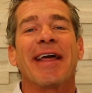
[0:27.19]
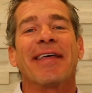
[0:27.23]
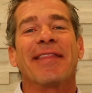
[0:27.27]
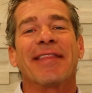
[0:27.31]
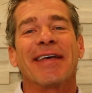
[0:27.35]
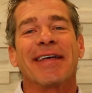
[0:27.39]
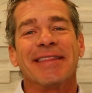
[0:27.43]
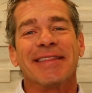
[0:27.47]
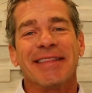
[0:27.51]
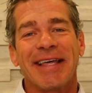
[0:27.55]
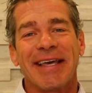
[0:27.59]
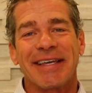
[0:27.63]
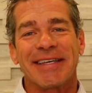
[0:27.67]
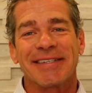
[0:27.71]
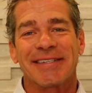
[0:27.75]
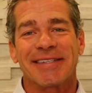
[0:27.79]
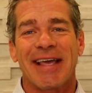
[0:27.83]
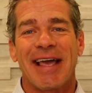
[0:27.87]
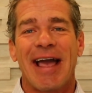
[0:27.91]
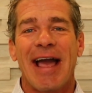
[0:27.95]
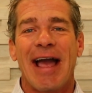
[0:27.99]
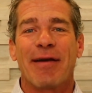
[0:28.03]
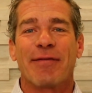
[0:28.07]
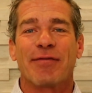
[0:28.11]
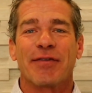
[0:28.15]
and the links
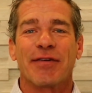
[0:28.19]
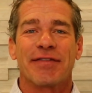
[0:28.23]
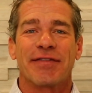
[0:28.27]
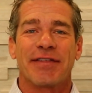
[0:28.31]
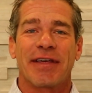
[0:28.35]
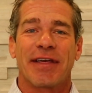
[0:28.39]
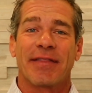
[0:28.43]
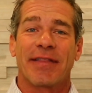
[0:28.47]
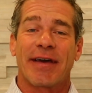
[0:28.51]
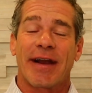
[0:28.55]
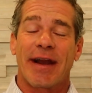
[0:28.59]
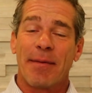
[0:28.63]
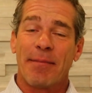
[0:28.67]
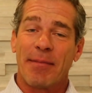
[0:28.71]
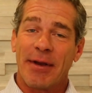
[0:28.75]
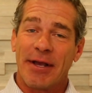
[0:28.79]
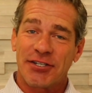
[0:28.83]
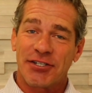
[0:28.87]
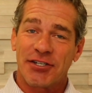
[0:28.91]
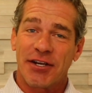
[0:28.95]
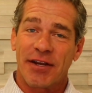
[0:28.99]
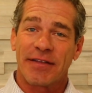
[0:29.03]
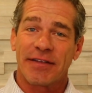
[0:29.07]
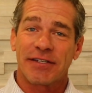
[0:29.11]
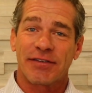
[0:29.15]
to everything that I
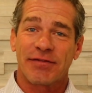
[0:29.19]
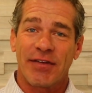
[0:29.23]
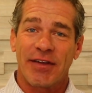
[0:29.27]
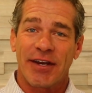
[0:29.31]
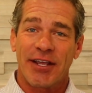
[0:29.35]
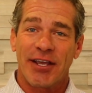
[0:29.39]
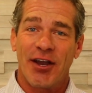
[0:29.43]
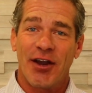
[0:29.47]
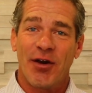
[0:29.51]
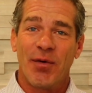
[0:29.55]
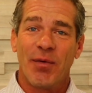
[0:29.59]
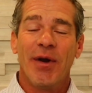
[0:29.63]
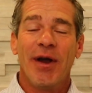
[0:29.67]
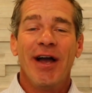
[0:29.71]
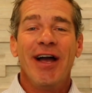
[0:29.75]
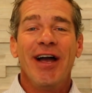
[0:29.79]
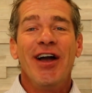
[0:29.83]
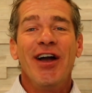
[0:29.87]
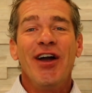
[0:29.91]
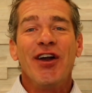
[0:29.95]
mentioned in this video